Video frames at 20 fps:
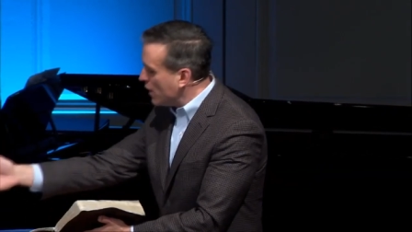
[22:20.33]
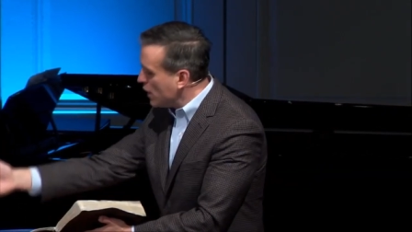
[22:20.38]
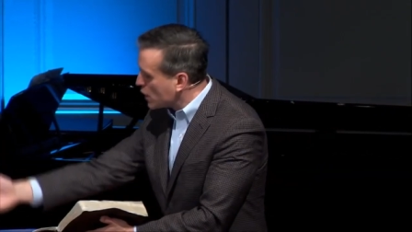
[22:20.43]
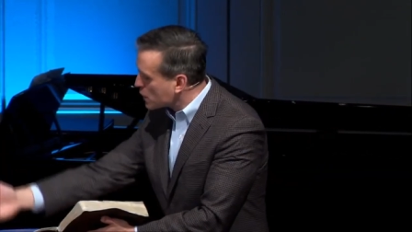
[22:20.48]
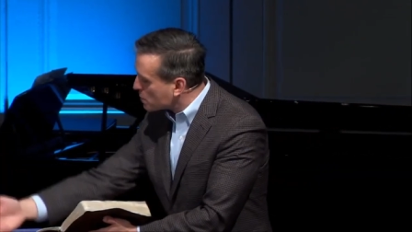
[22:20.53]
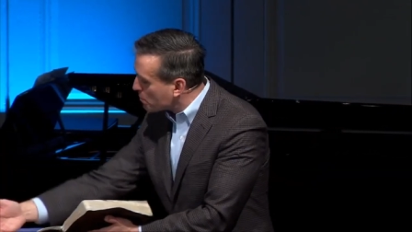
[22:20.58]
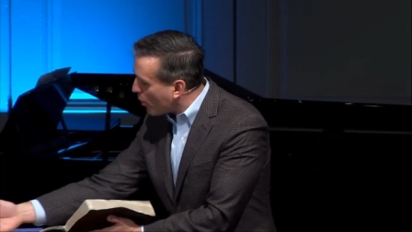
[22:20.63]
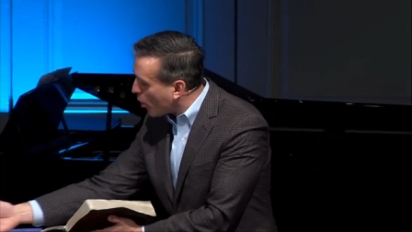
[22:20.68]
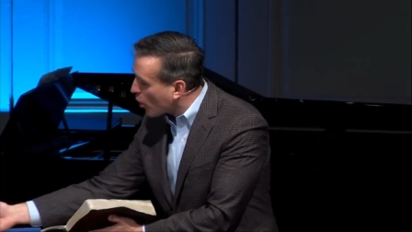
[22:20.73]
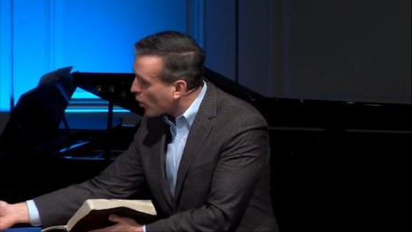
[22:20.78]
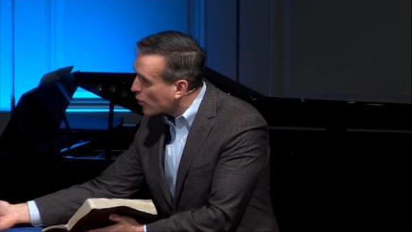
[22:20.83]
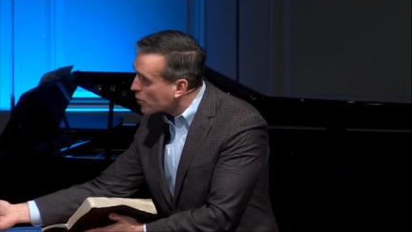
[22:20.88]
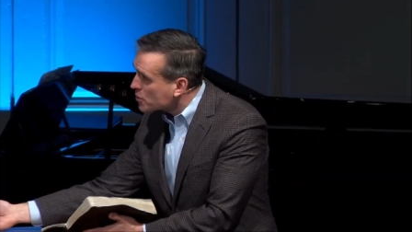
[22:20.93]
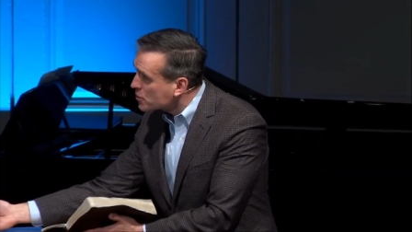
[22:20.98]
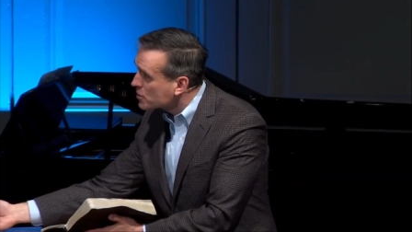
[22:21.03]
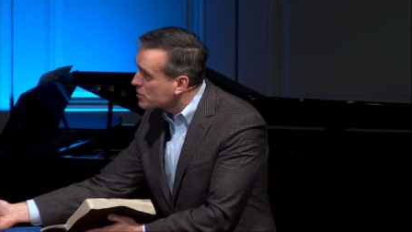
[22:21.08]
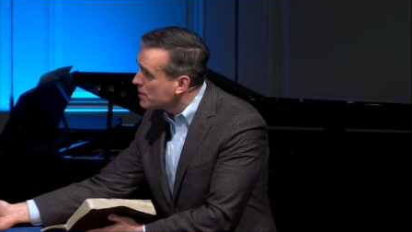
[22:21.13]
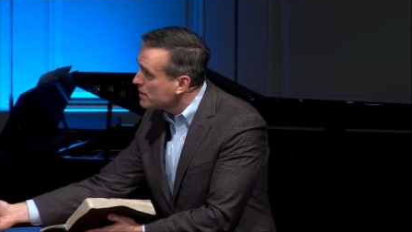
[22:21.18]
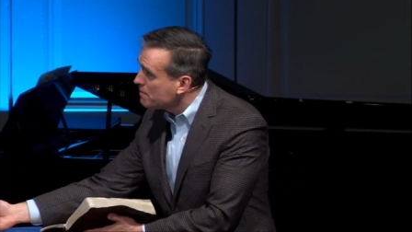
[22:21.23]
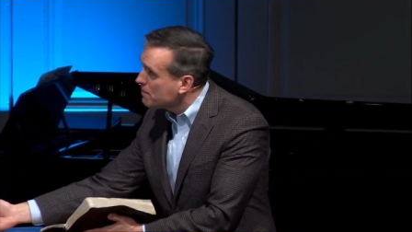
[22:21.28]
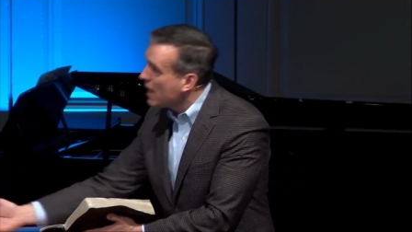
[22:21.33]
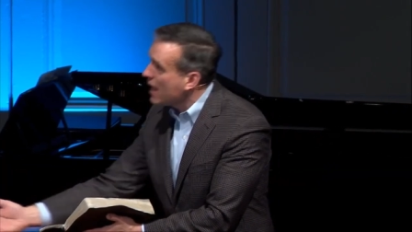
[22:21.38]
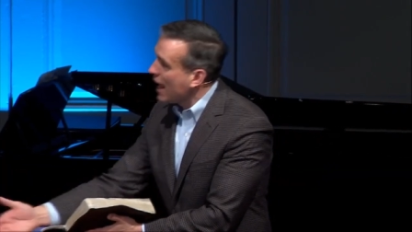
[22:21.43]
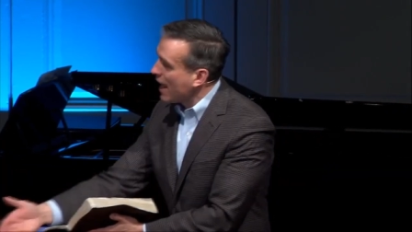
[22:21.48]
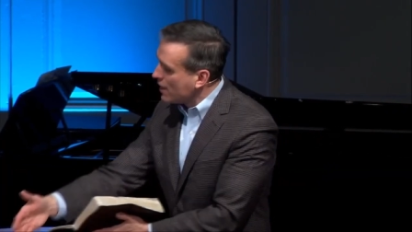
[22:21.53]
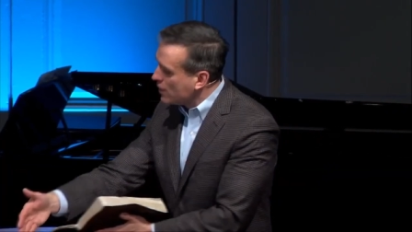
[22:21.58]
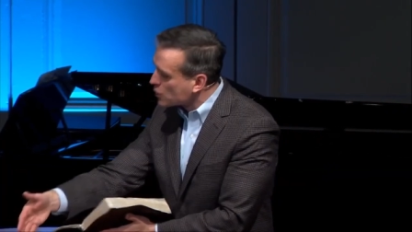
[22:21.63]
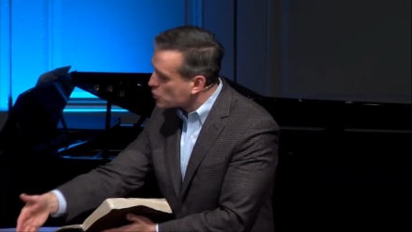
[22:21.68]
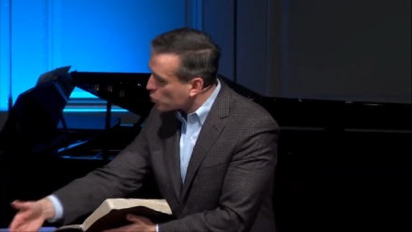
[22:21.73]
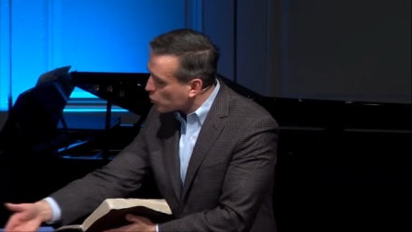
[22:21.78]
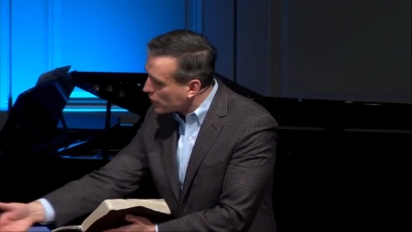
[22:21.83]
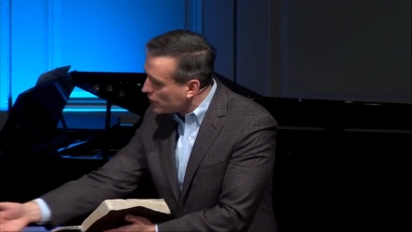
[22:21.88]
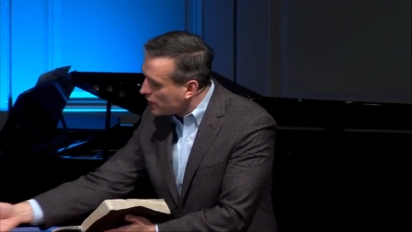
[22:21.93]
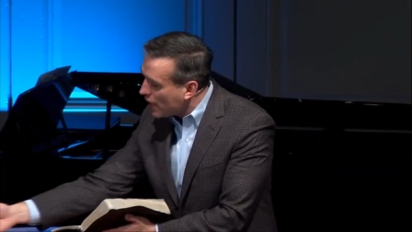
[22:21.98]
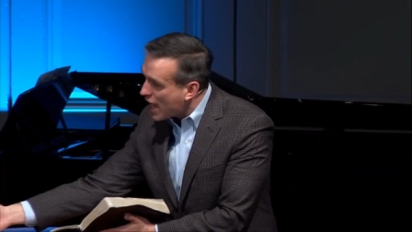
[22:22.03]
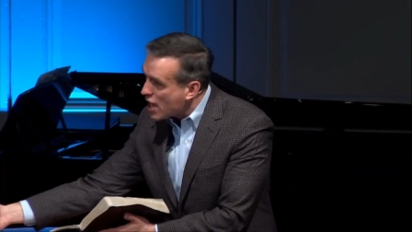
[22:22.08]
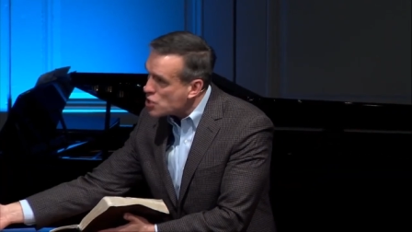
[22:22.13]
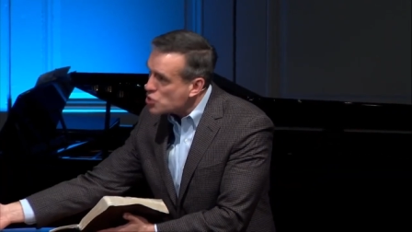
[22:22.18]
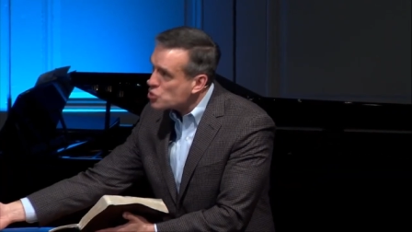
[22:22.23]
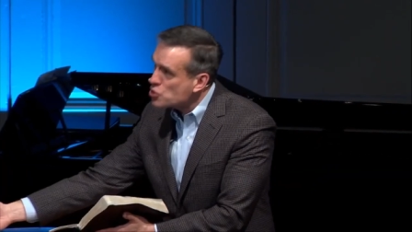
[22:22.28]
in this person and this
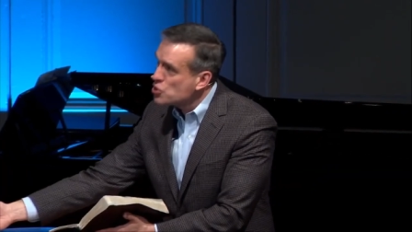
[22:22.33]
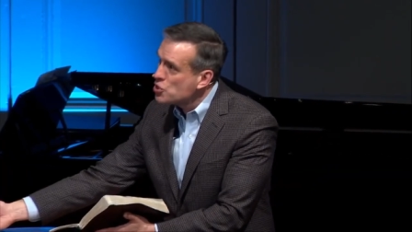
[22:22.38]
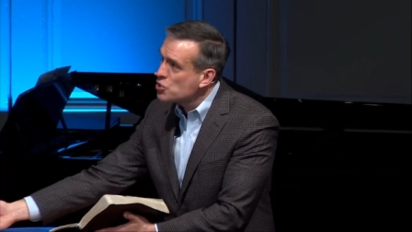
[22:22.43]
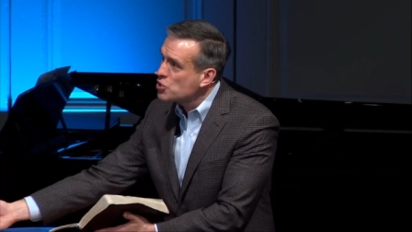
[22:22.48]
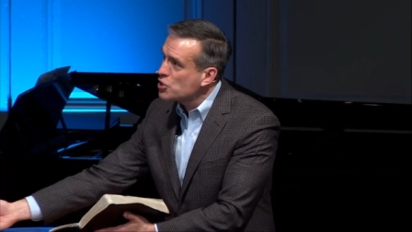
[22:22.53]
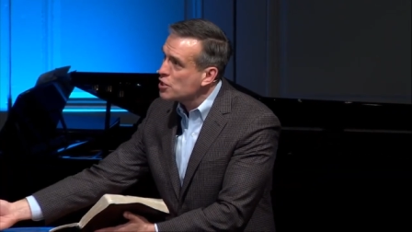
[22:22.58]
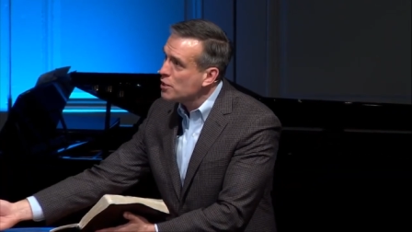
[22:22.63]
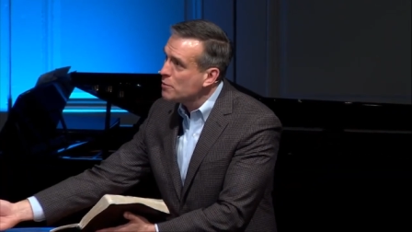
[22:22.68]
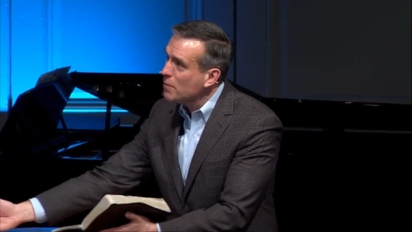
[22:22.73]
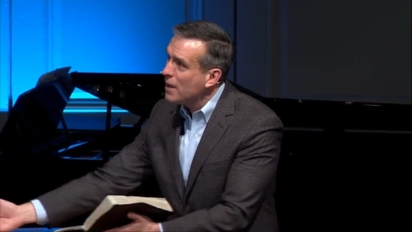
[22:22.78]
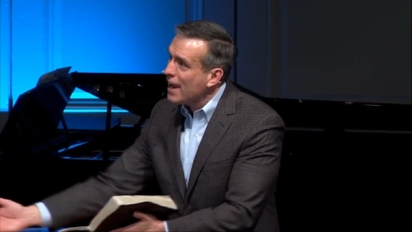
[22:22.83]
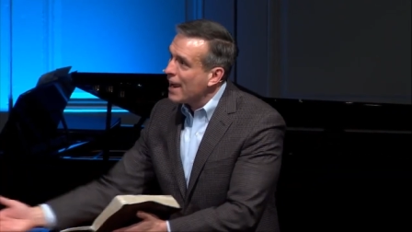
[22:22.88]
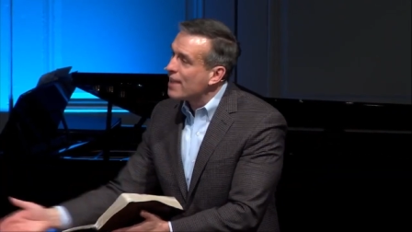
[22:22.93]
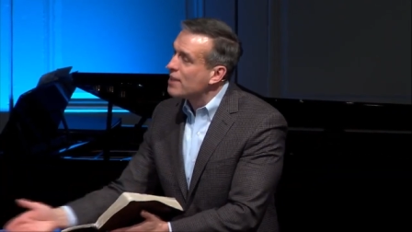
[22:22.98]
relationship